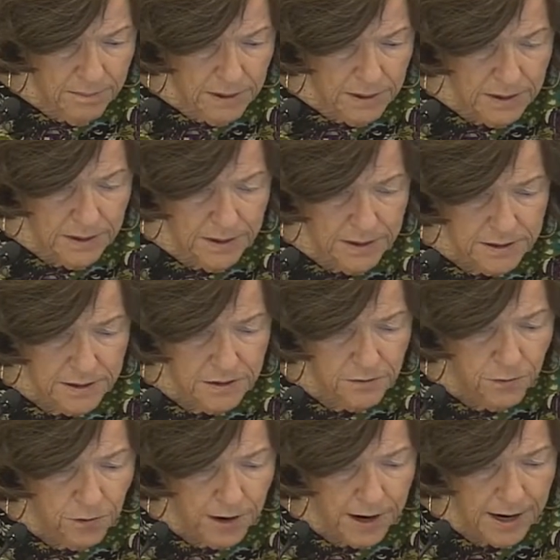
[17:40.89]
This is
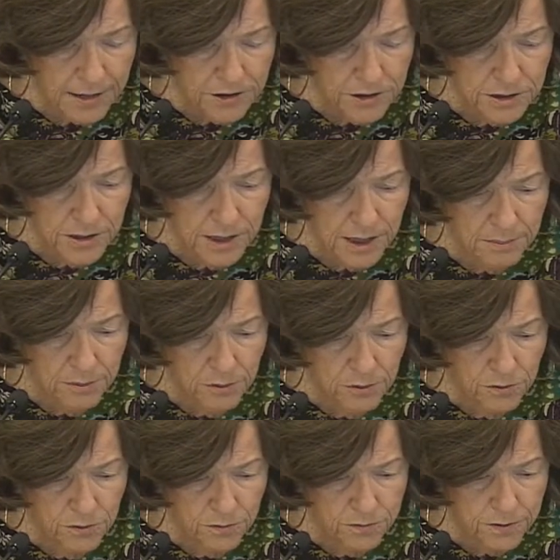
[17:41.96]
for action. I
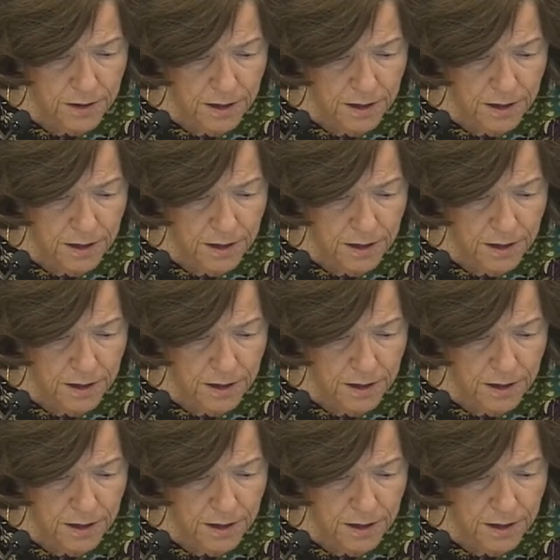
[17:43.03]
move